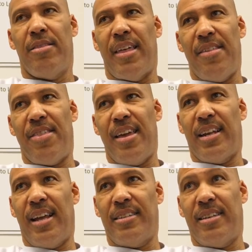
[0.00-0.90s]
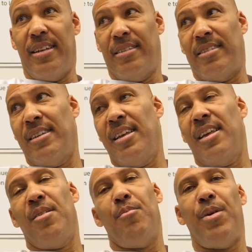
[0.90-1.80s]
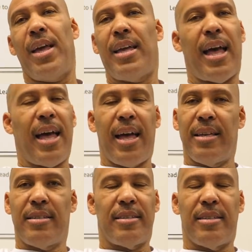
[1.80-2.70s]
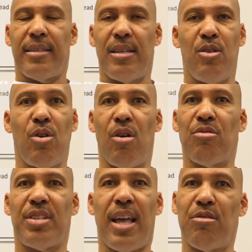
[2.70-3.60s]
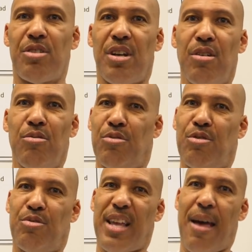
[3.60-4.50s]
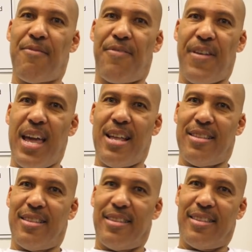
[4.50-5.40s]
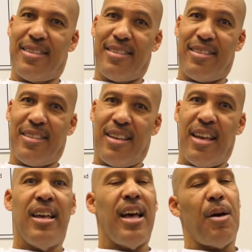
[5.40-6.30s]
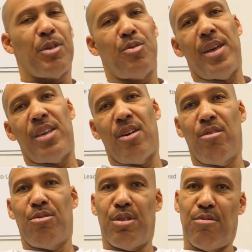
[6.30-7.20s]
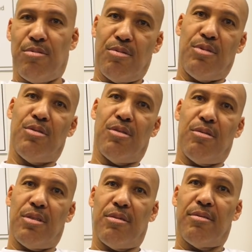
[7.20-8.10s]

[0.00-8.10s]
They thinking like this. Big guys, you don't sell shoes. You 7 feet. How about you make your own shoe? Do what you gonna do.